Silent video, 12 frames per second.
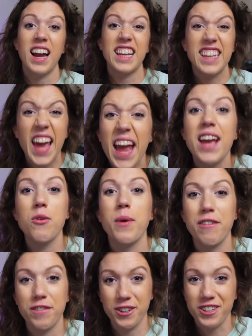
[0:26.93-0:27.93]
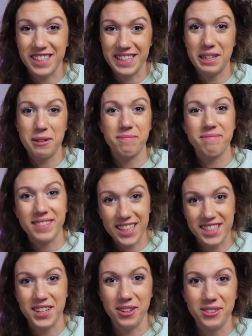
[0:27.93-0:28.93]
I can't wait for you to see them. Let's
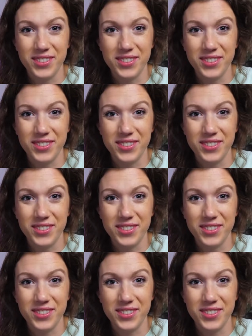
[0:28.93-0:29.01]
go.